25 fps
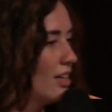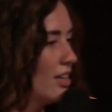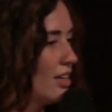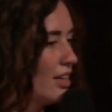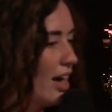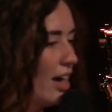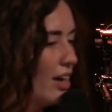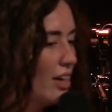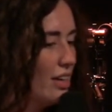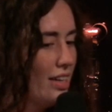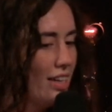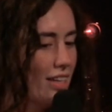
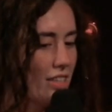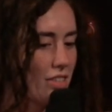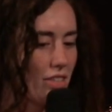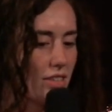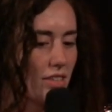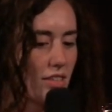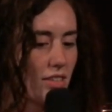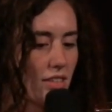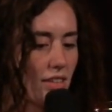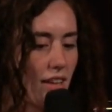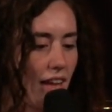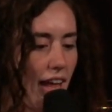How did he
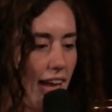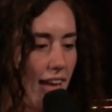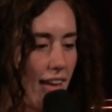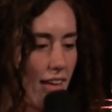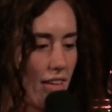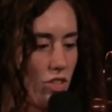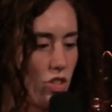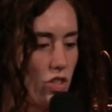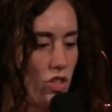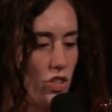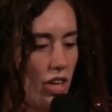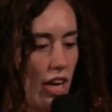like
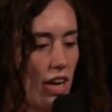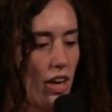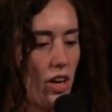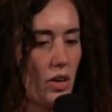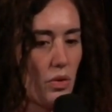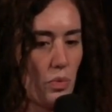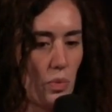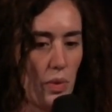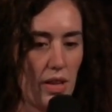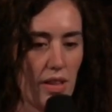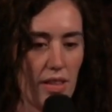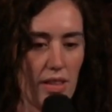share
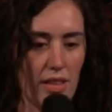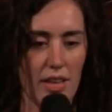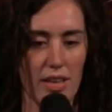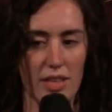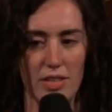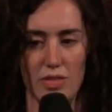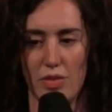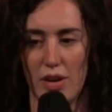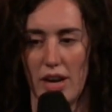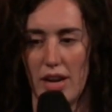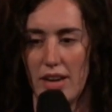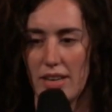with his
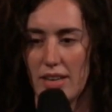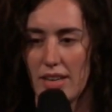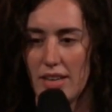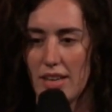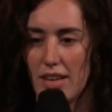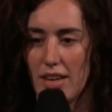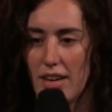friend?